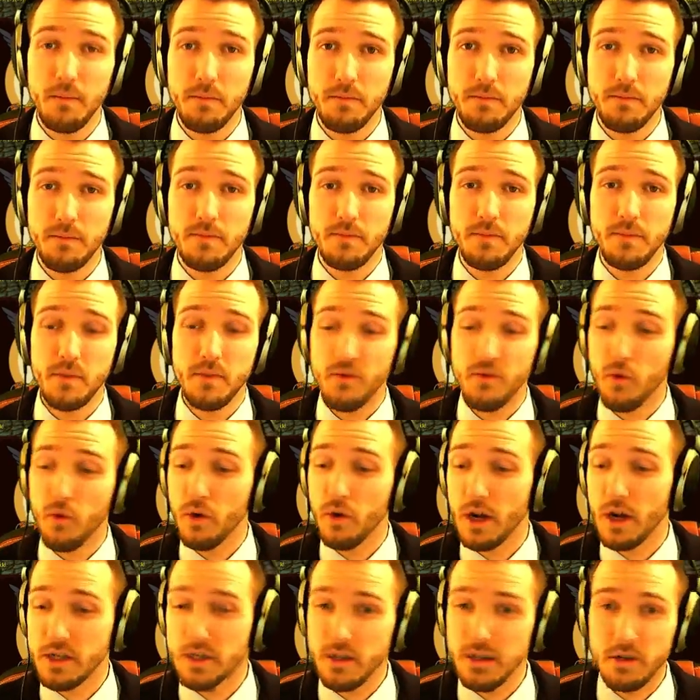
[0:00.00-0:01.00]
before
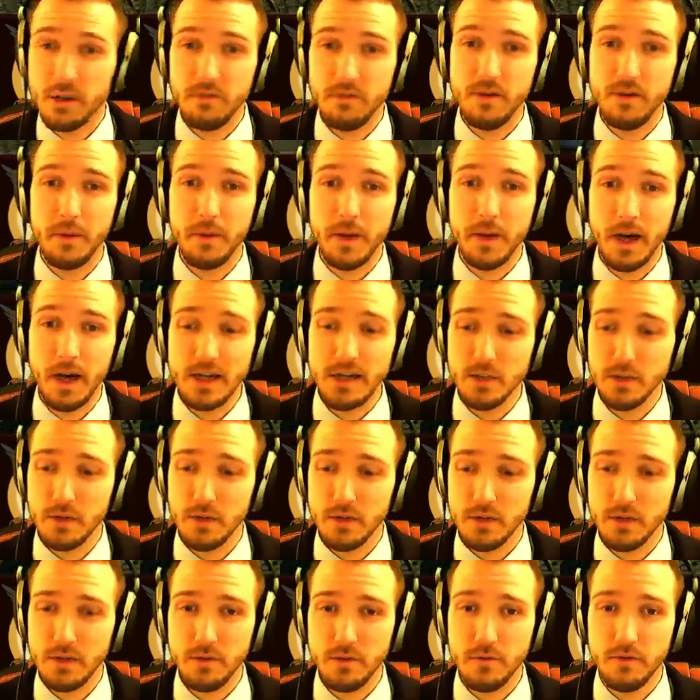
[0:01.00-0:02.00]
I started farming Hasla when I
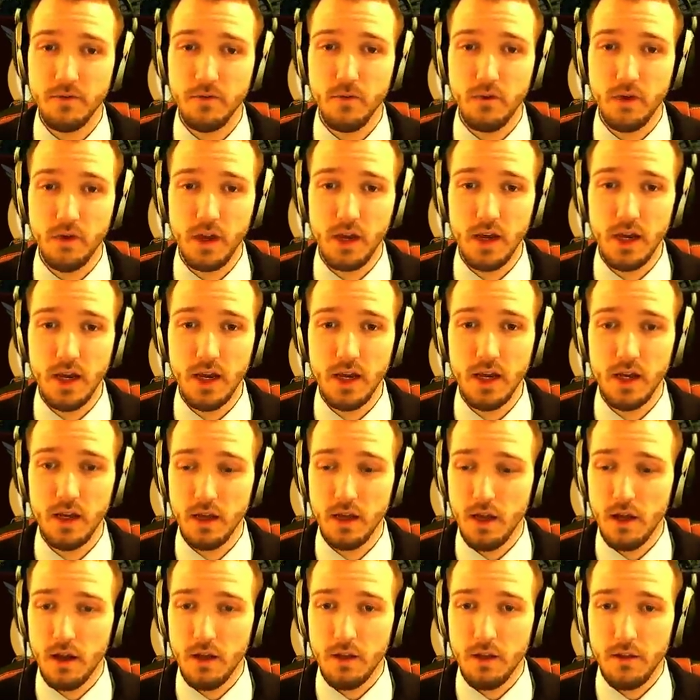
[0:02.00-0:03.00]
was level 48.
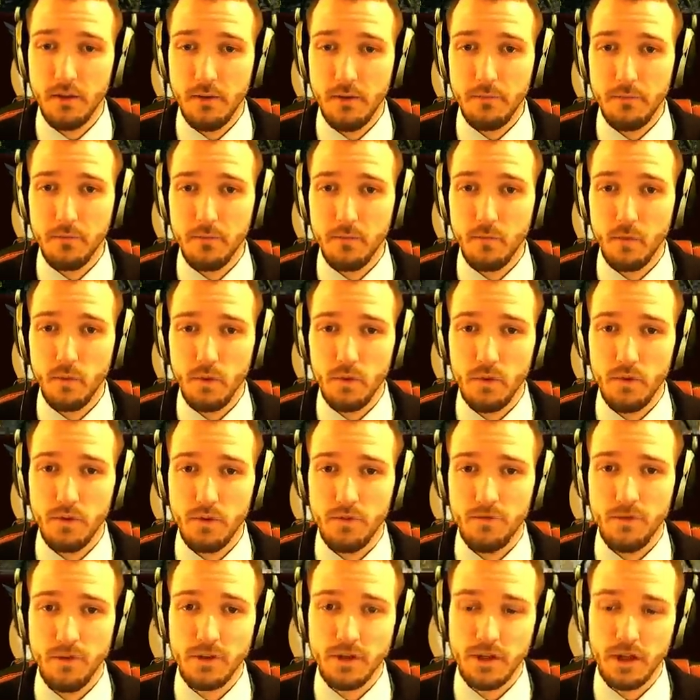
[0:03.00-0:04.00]
The
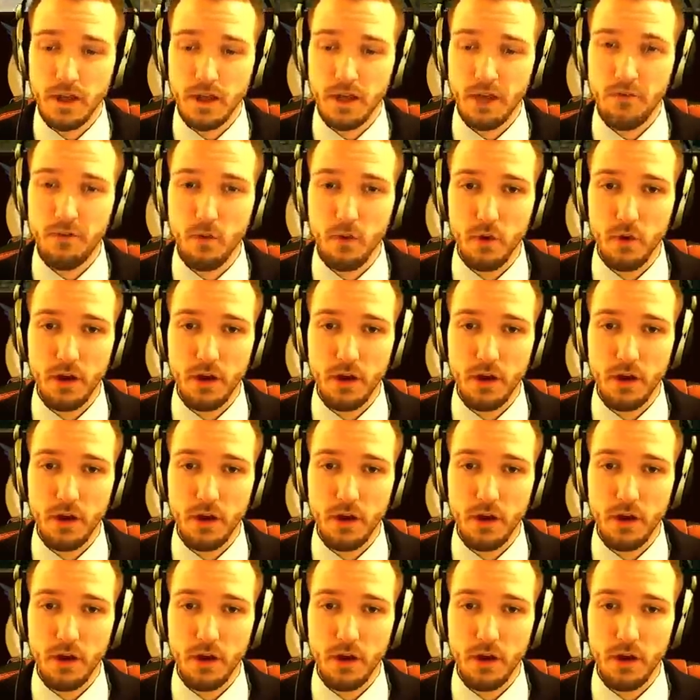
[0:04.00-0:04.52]
first thing, if you want to get